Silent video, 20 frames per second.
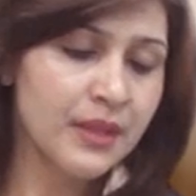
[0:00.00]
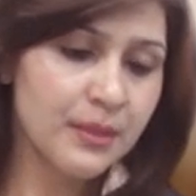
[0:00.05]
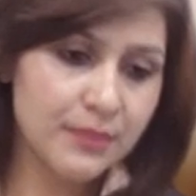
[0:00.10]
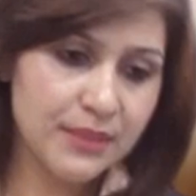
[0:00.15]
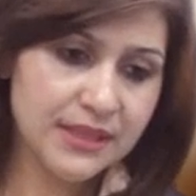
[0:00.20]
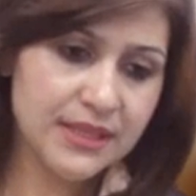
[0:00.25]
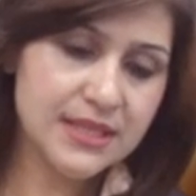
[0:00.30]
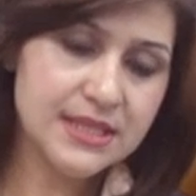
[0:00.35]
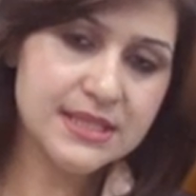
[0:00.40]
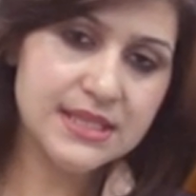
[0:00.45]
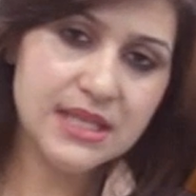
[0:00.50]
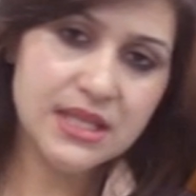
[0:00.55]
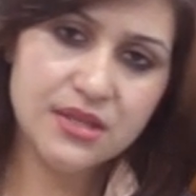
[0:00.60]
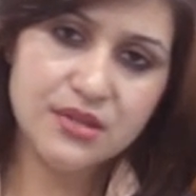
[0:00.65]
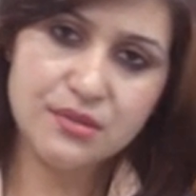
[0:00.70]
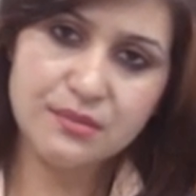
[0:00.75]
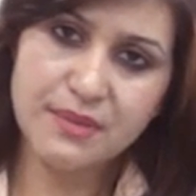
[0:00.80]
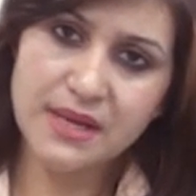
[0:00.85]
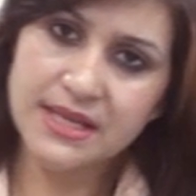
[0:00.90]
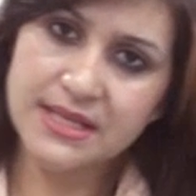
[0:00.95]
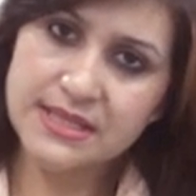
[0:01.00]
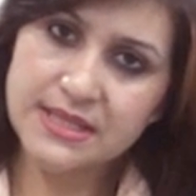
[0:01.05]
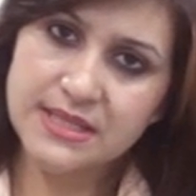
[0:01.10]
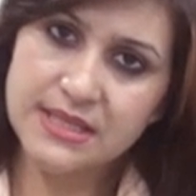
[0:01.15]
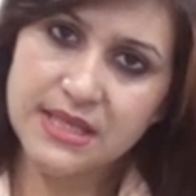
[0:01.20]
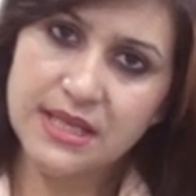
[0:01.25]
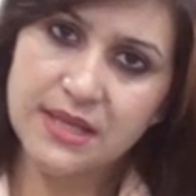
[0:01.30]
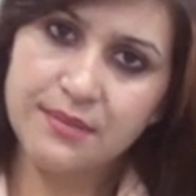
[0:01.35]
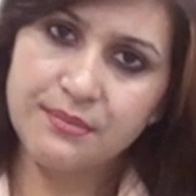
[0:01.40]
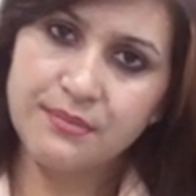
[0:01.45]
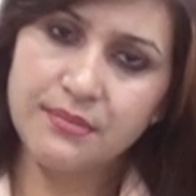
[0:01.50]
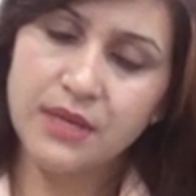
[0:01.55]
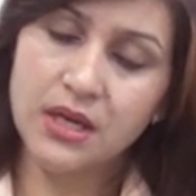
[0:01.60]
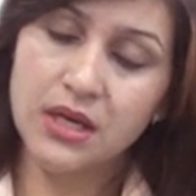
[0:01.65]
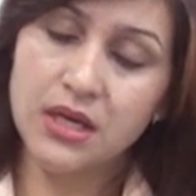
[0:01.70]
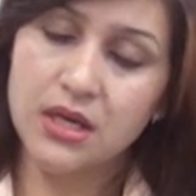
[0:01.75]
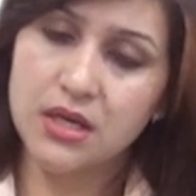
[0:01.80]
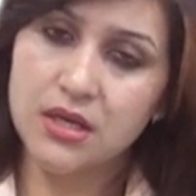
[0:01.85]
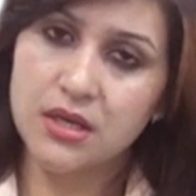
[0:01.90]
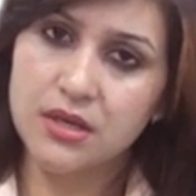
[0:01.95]
But this scene reminded
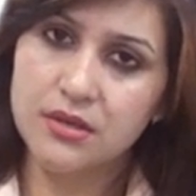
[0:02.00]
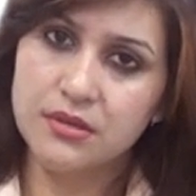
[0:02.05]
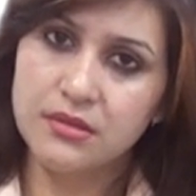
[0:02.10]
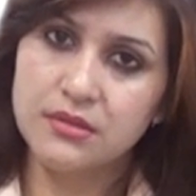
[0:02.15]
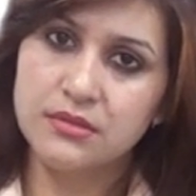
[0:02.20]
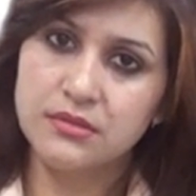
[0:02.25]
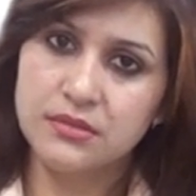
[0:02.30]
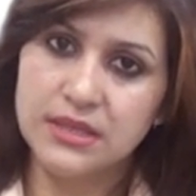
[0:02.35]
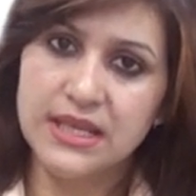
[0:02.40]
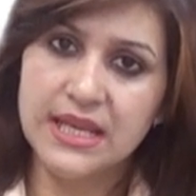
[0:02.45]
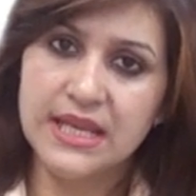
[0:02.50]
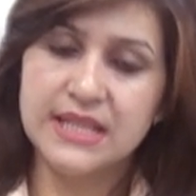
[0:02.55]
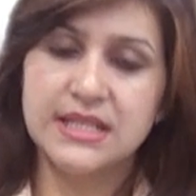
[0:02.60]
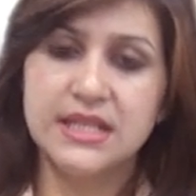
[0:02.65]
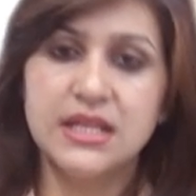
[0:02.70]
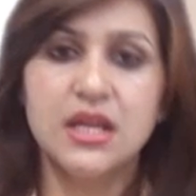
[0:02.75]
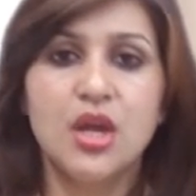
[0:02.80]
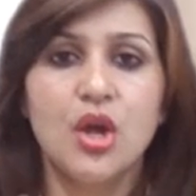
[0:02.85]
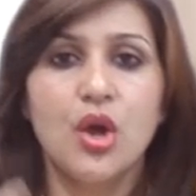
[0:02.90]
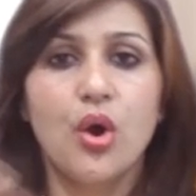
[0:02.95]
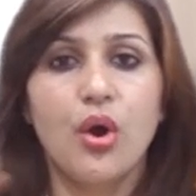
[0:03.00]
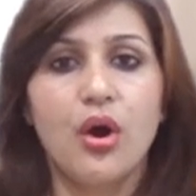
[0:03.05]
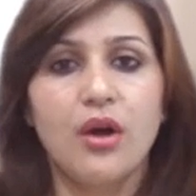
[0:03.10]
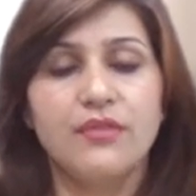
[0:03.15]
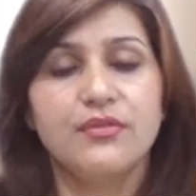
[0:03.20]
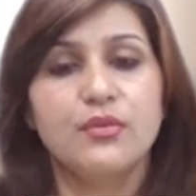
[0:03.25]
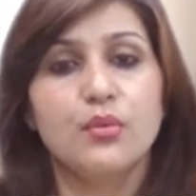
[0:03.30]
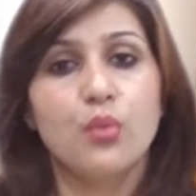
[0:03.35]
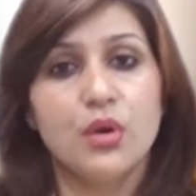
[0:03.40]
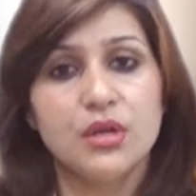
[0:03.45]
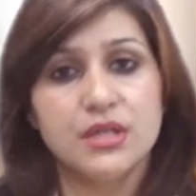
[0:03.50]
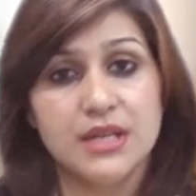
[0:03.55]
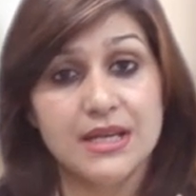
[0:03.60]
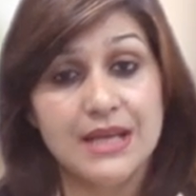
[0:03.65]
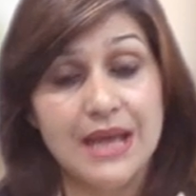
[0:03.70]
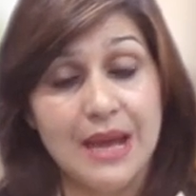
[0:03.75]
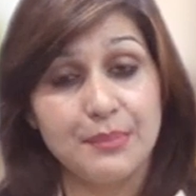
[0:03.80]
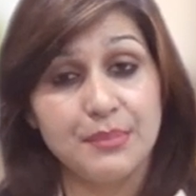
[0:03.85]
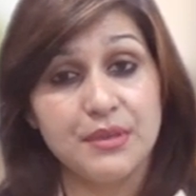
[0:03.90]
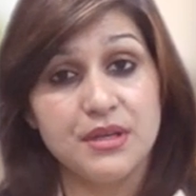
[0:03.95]
the lady, of what had
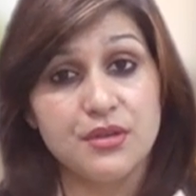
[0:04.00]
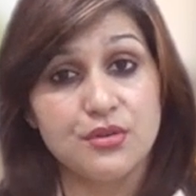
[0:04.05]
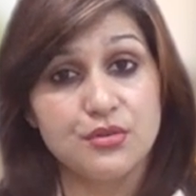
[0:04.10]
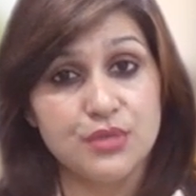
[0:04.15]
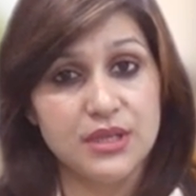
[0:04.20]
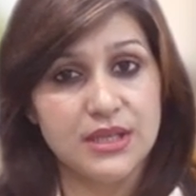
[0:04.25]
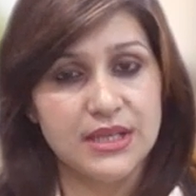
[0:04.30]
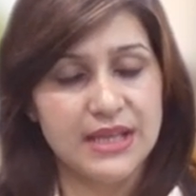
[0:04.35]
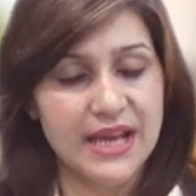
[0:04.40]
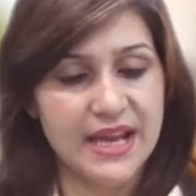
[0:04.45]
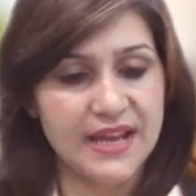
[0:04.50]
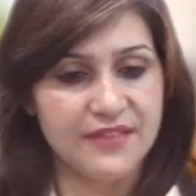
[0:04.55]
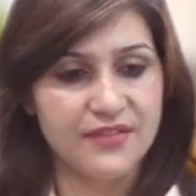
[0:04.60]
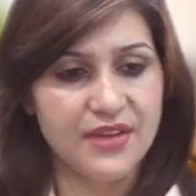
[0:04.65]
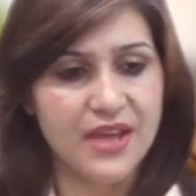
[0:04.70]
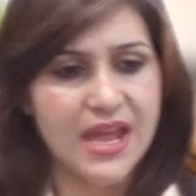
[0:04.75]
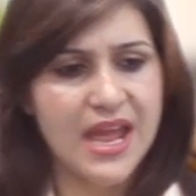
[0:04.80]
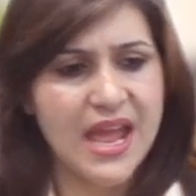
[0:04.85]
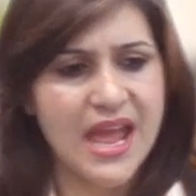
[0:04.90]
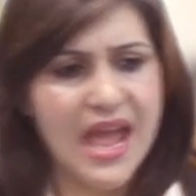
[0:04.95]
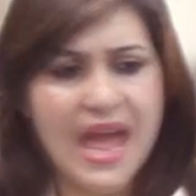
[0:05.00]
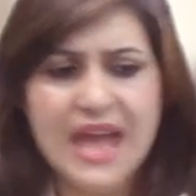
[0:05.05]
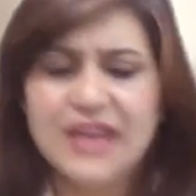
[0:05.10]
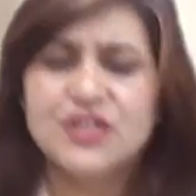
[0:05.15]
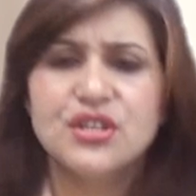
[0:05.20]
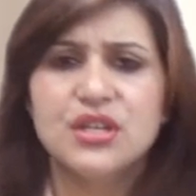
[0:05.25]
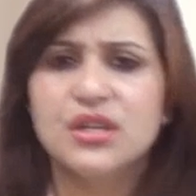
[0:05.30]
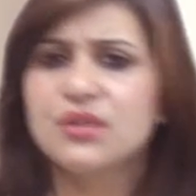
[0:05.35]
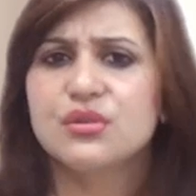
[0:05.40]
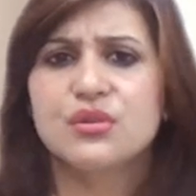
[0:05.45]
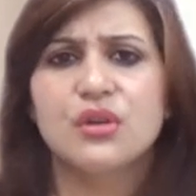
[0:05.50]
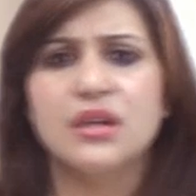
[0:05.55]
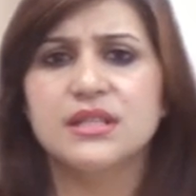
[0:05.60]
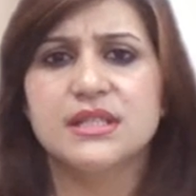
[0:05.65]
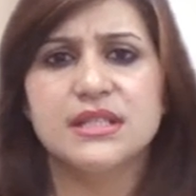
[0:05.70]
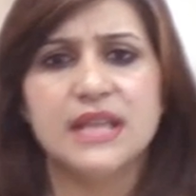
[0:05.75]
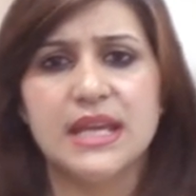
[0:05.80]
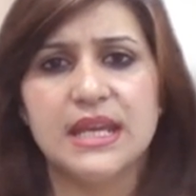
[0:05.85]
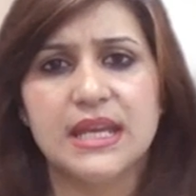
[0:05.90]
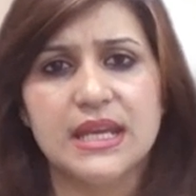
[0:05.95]
happened in real life, and she could
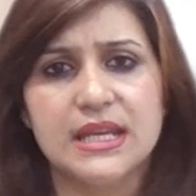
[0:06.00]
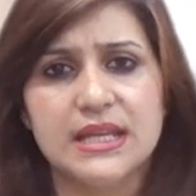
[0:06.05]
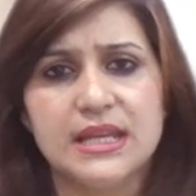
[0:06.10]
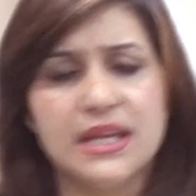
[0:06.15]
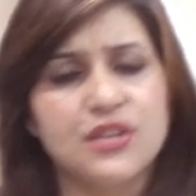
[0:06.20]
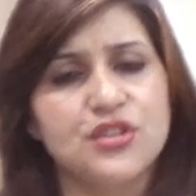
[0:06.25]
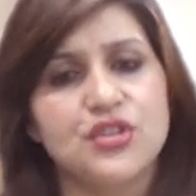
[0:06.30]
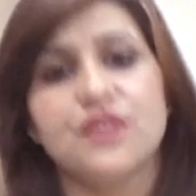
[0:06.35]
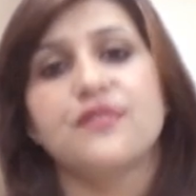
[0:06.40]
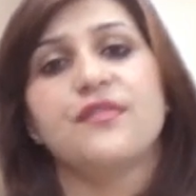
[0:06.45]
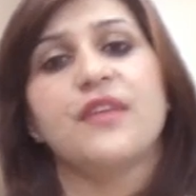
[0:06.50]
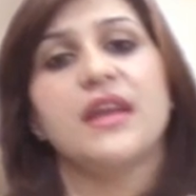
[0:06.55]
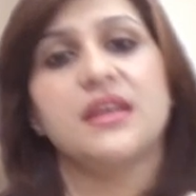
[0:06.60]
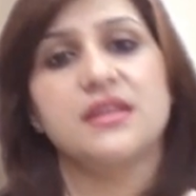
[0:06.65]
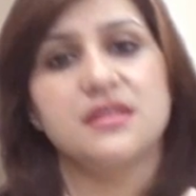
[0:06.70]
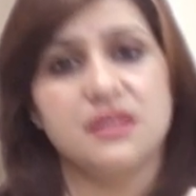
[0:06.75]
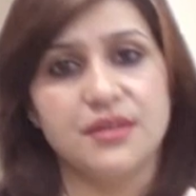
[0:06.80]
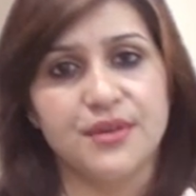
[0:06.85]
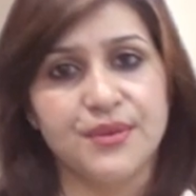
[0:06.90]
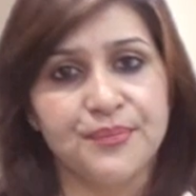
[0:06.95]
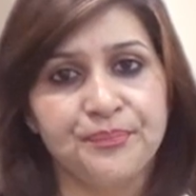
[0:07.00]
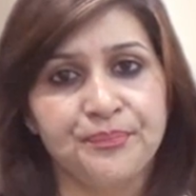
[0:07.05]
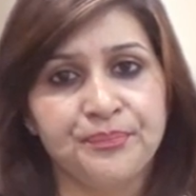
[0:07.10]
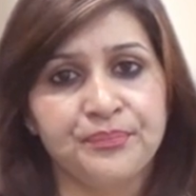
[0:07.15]
not take it, and she fainted.